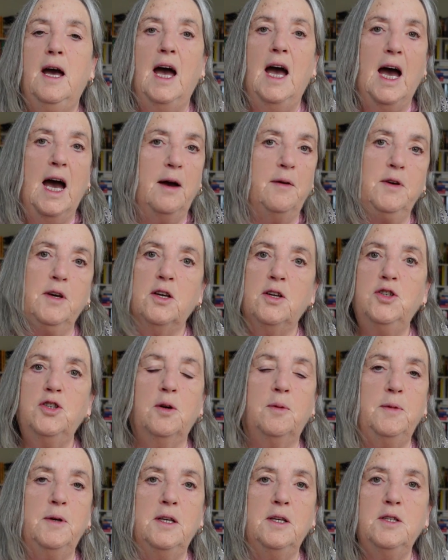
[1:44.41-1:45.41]
having a
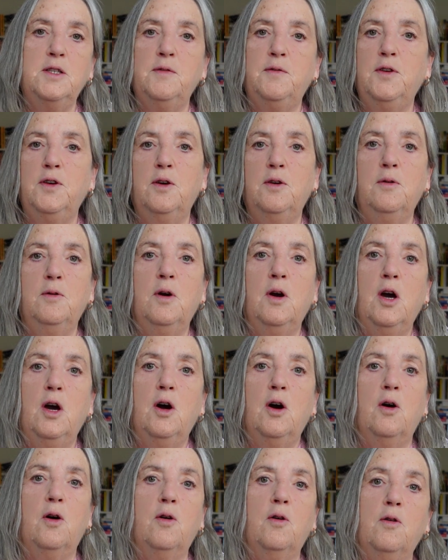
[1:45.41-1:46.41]
job interview,
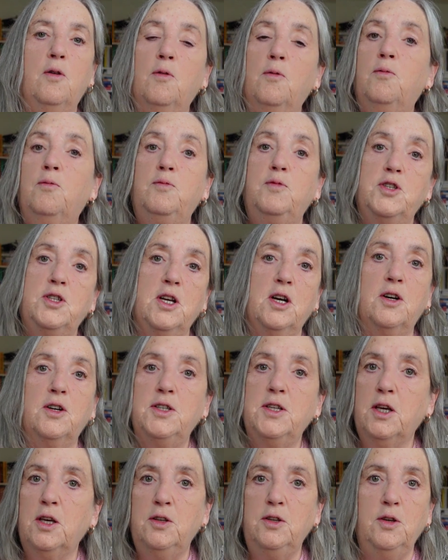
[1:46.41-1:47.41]
or
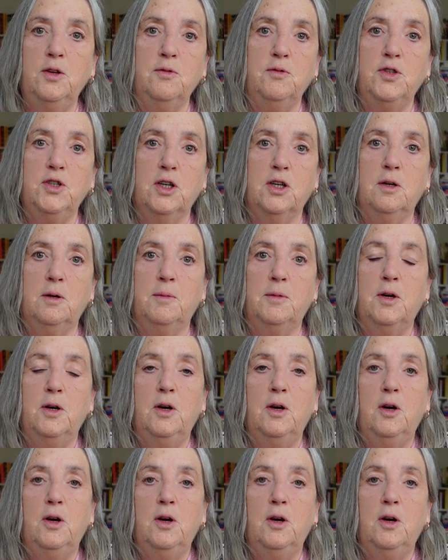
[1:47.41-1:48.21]
starting a new job.